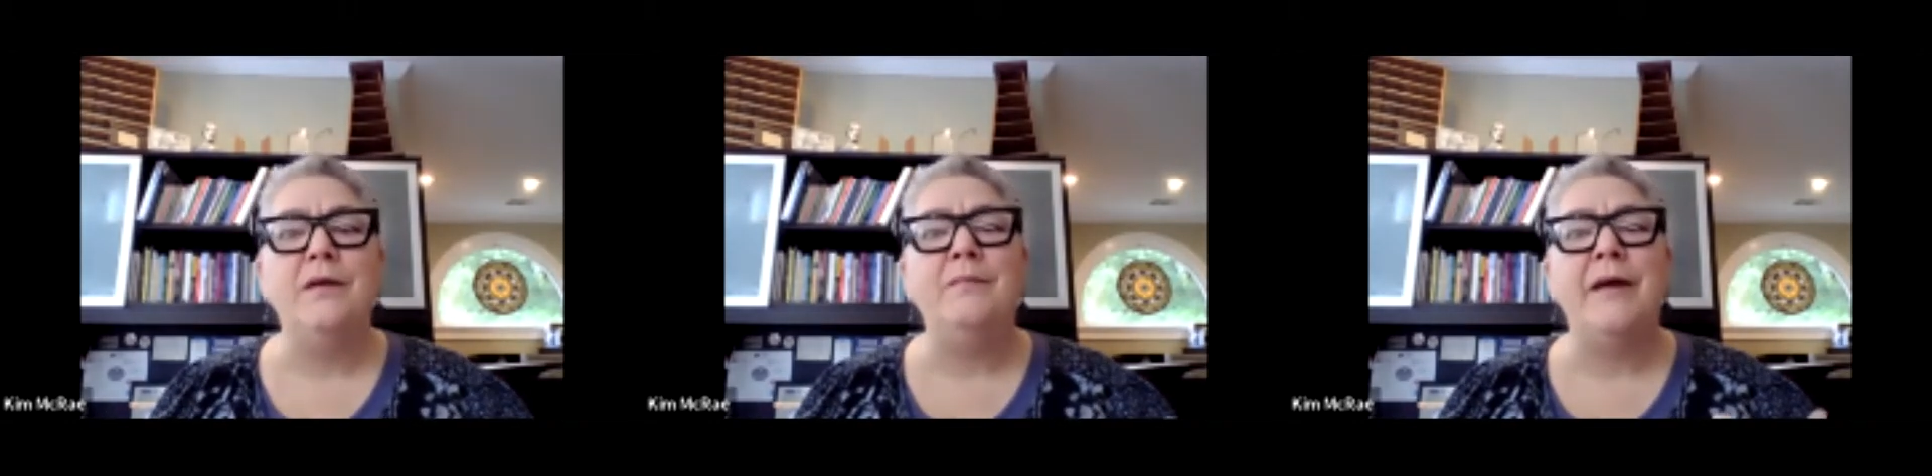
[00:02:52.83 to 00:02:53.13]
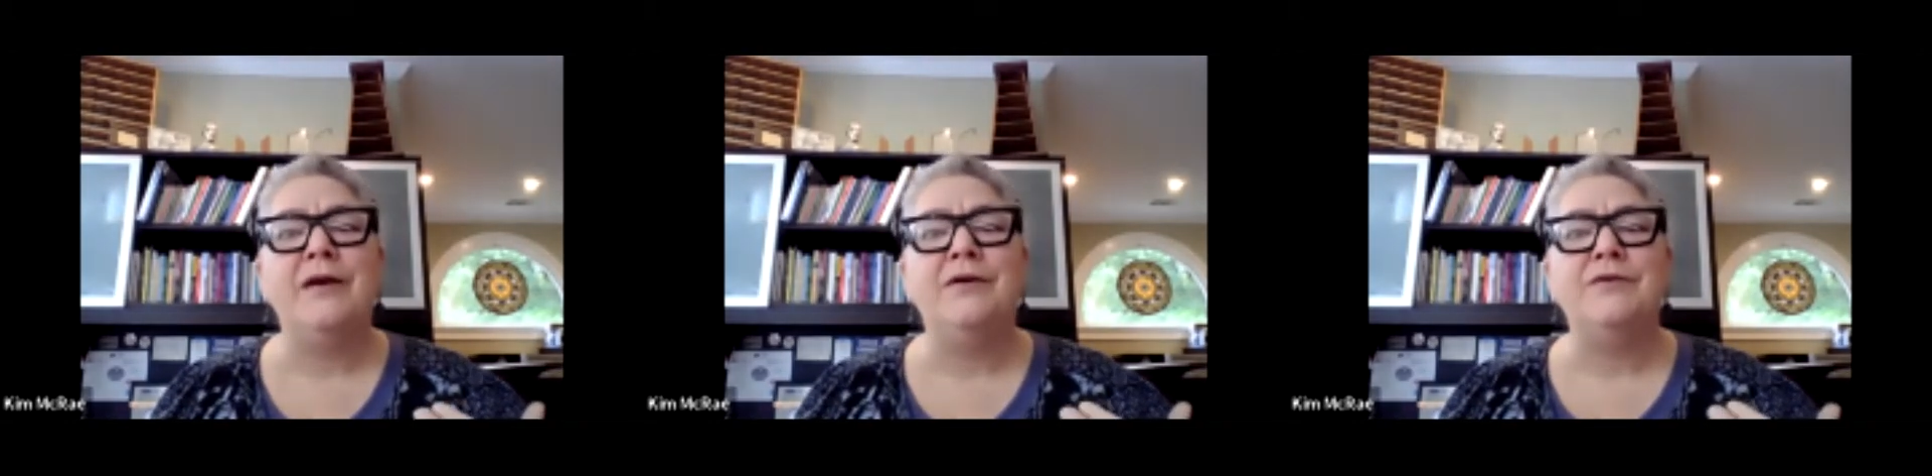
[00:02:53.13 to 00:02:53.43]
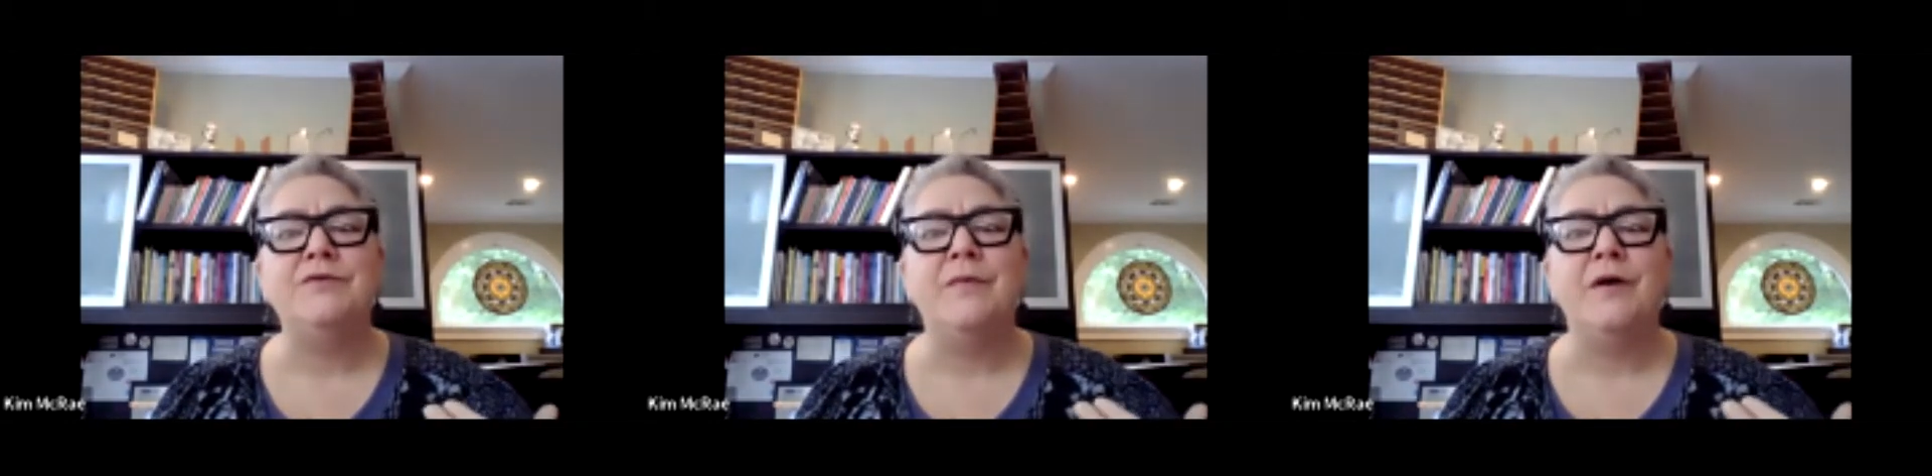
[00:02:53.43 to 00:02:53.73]
what
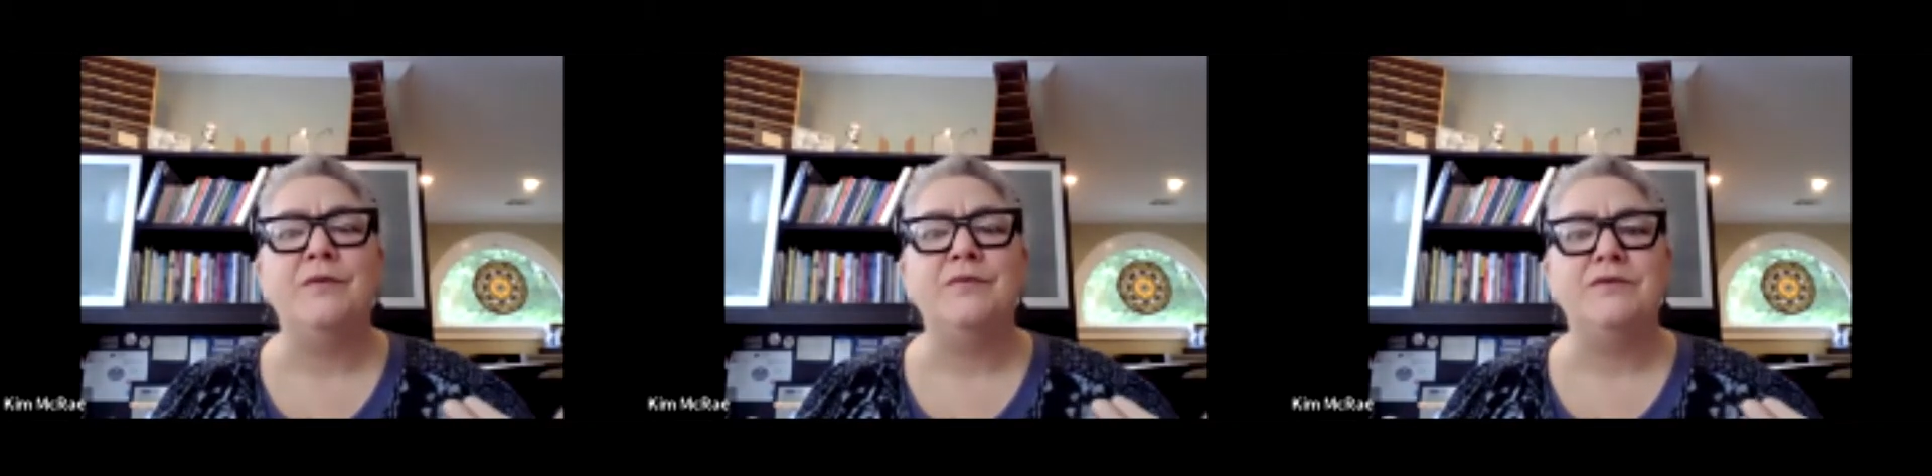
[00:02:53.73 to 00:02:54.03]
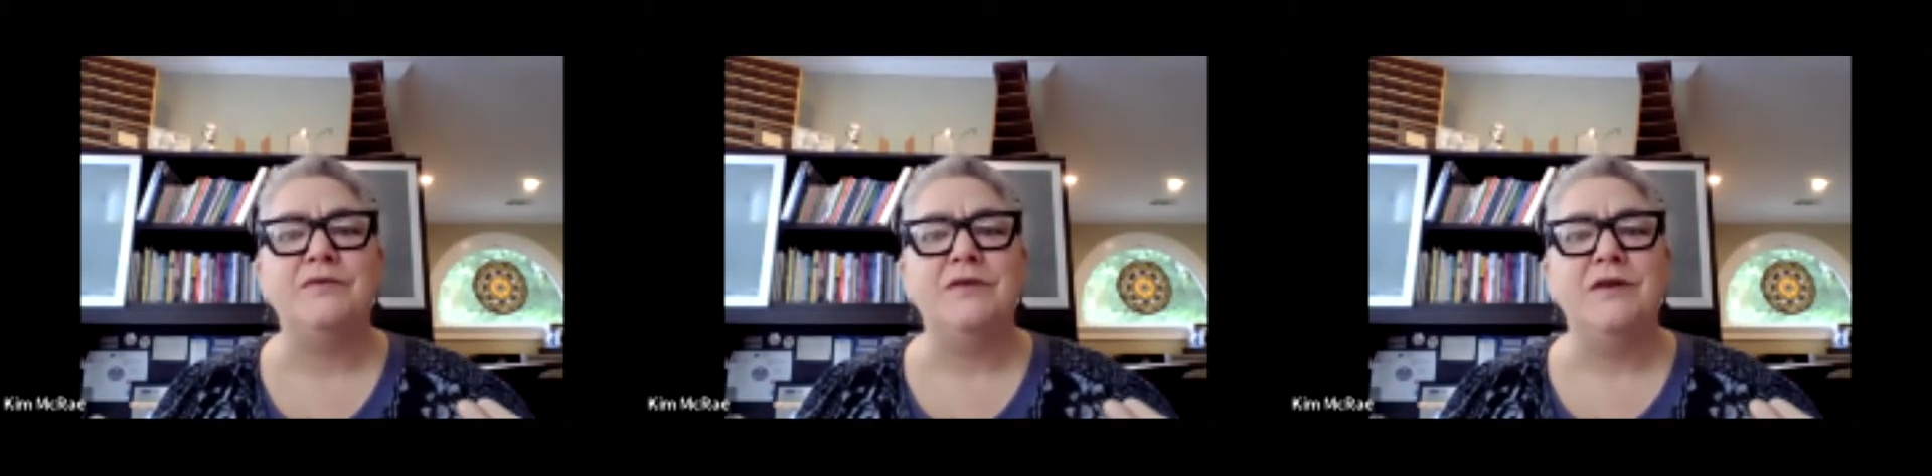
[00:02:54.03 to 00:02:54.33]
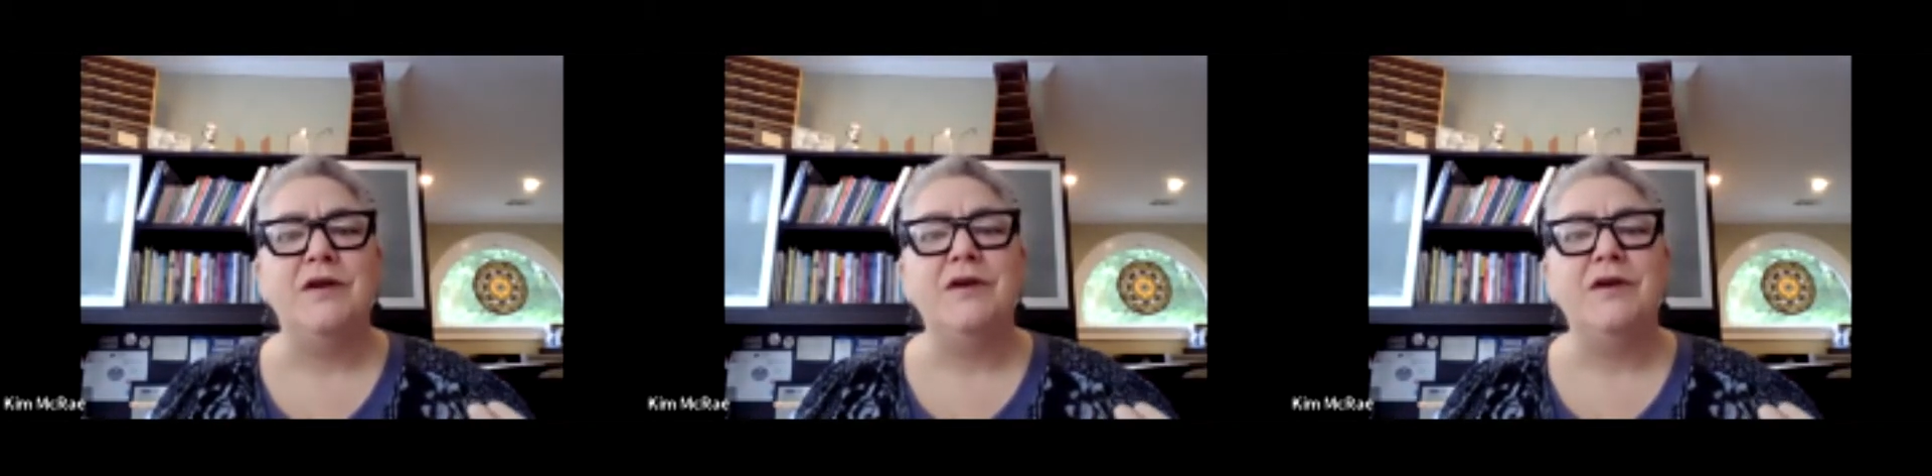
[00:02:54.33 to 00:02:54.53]
matters most